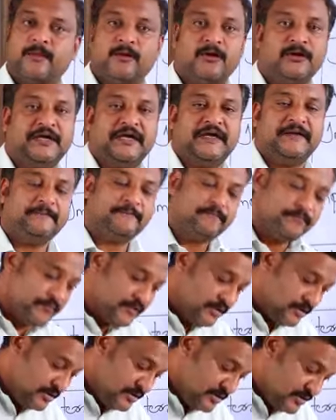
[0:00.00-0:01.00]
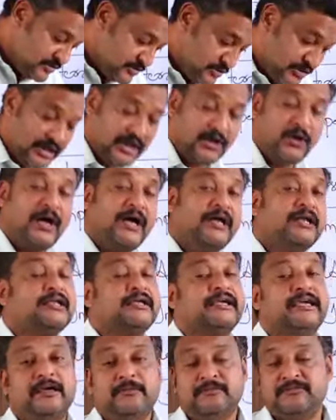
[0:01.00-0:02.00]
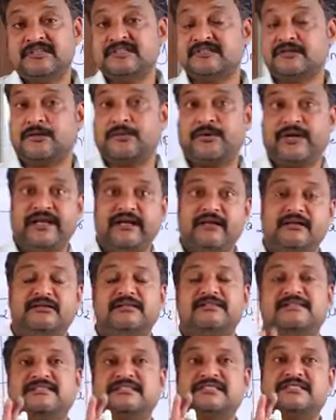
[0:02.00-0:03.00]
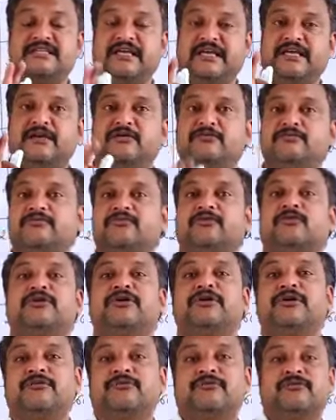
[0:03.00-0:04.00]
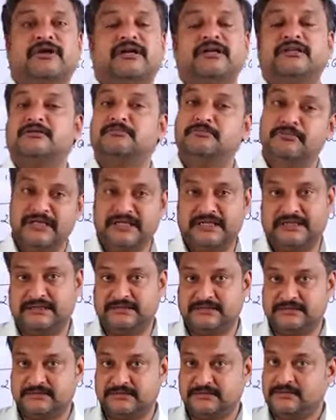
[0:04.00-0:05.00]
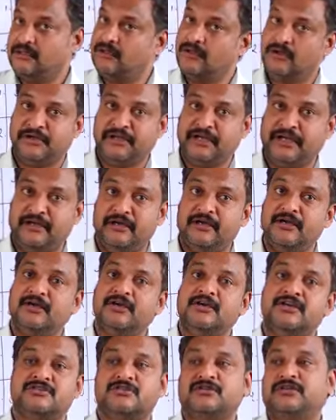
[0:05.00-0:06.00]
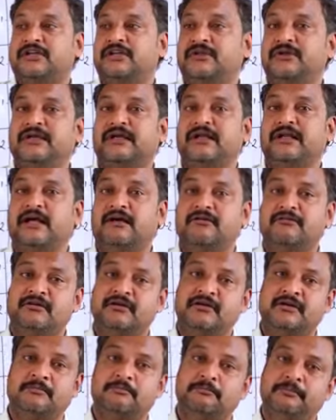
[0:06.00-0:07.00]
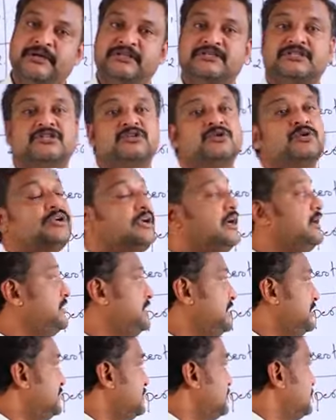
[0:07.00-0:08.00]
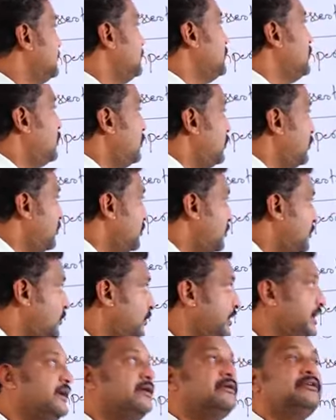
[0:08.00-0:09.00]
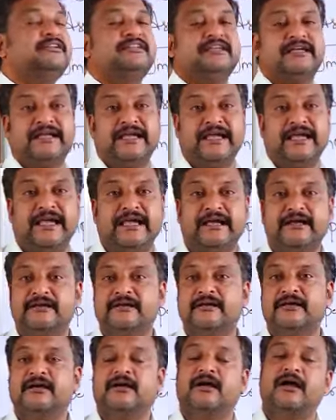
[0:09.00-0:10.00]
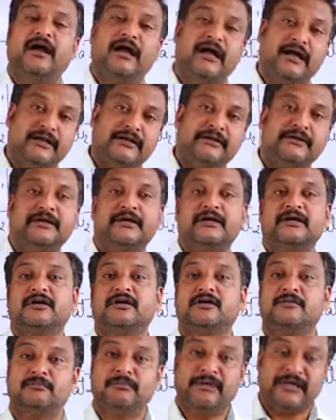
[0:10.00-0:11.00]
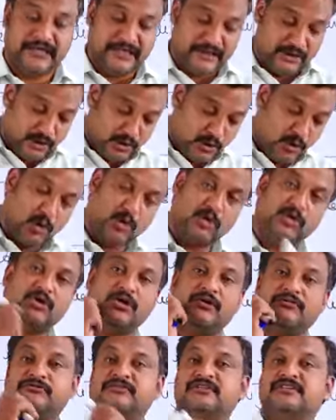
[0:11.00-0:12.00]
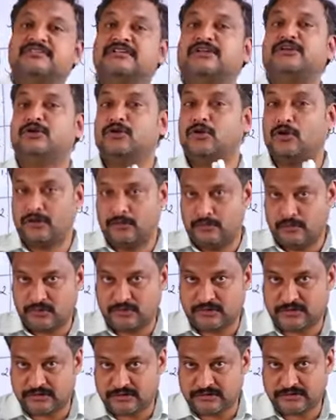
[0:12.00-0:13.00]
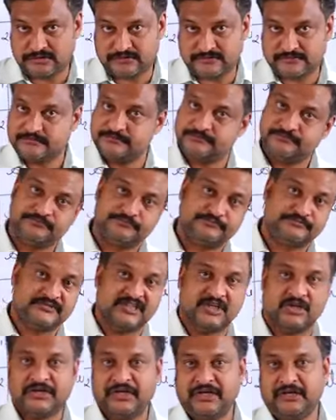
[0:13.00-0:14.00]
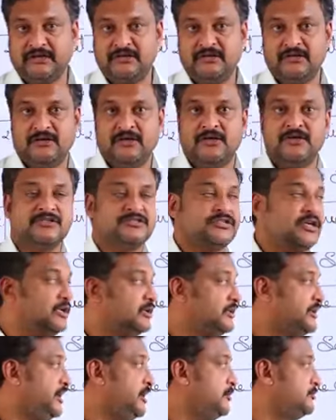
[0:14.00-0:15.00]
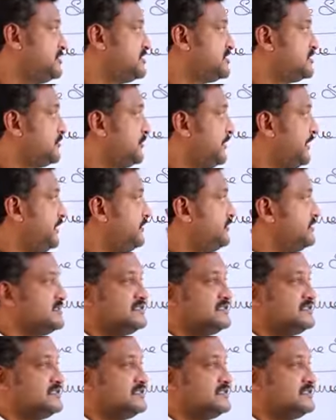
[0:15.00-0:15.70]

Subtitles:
Okay. So now I'll keep the screen the same for you for another minute, okay, so that you can have a better look at it, read it again, and make a note of this in your notebook. Okay, so I'll keep the screen